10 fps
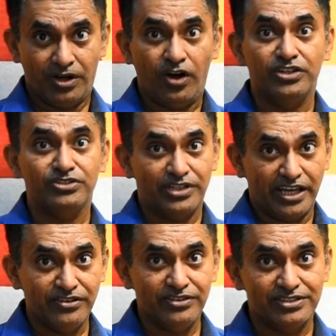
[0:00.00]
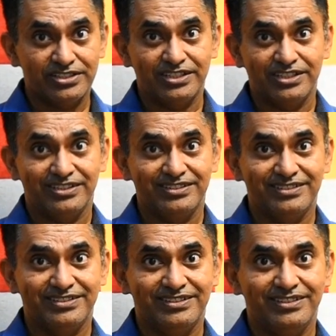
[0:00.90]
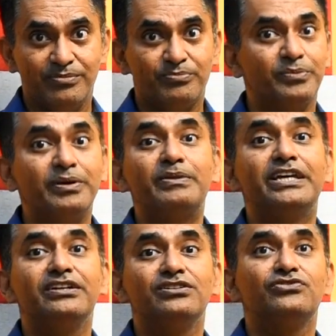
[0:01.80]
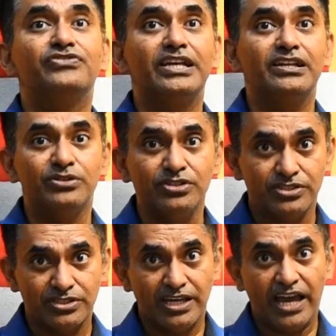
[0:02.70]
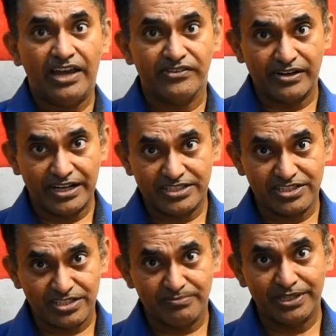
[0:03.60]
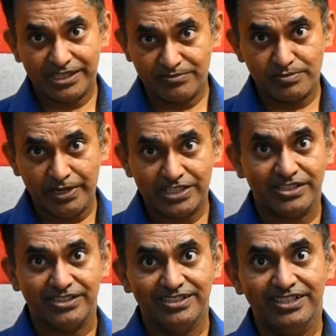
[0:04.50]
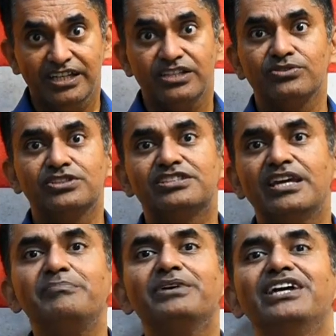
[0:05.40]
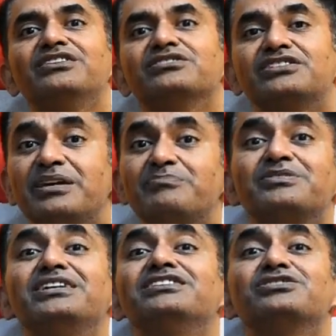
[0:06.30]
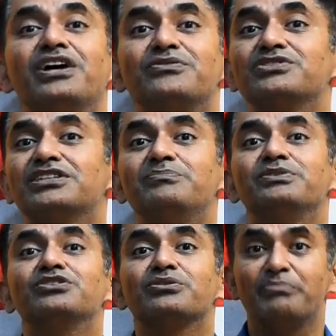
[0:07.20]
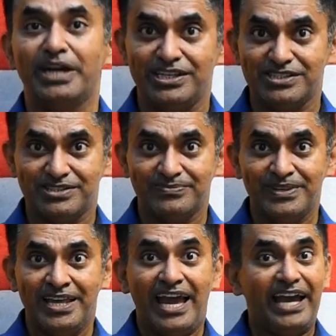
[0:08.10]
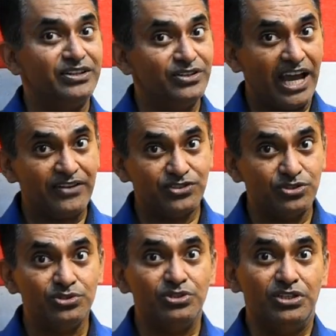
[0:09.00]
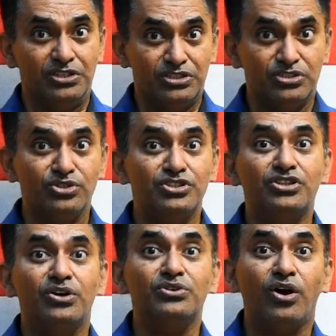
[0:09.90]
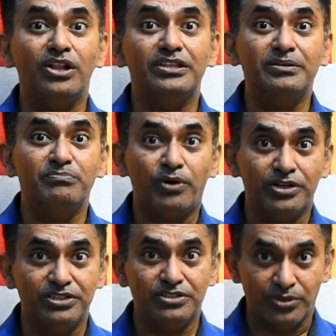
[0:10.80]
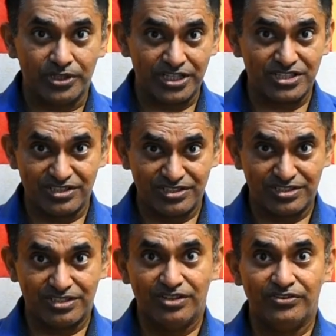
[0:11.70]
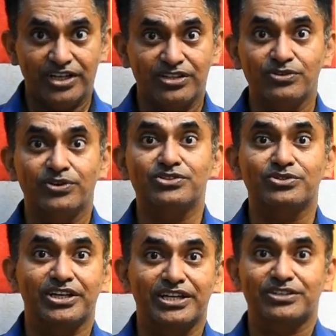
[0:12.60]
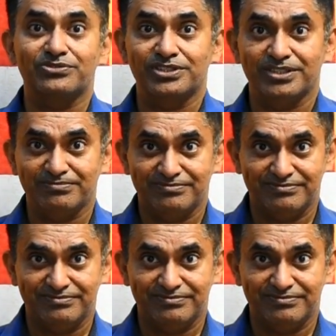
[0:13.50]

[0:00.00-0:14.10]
on your anniversary? Probably you feel good and relationship becomes better. Now the same things you have to keep in your mind, and you have to note down all the important occasions where you want to connect with him.